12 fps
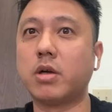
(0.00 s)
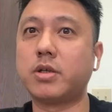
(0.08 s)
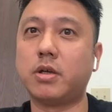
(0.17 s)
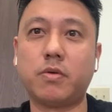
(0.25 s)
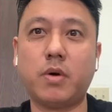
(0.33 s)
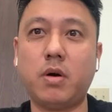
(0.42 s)
on
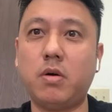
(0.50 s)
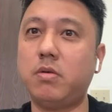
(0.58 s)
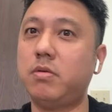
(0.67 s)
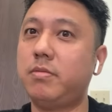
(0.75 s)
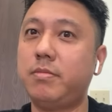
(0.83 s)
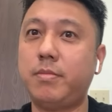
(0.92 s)
the road,
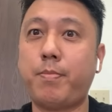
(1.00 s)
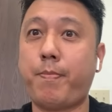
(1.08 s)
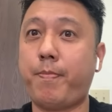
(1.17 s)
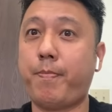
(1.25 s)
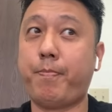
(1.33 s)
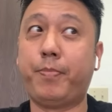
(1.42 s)

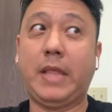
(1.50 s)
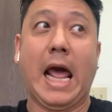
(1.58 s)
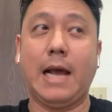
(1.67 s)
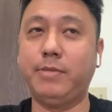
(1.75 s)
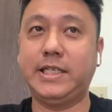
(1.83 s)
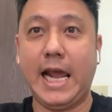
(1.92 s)

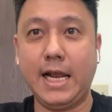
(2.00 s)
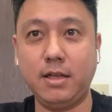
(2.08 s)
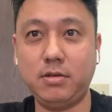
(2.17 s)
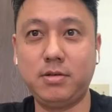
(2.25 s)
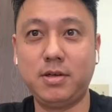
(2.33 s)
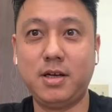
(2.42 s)
times 10
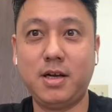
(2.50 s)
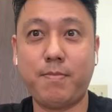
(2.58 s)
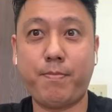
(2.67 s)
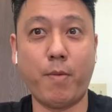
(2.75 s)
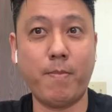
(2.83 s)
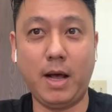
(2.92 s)

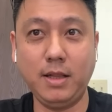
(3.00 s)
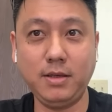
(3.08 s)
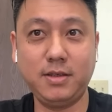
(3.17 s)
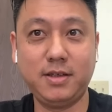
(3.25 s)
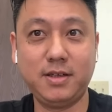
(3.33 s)
per month.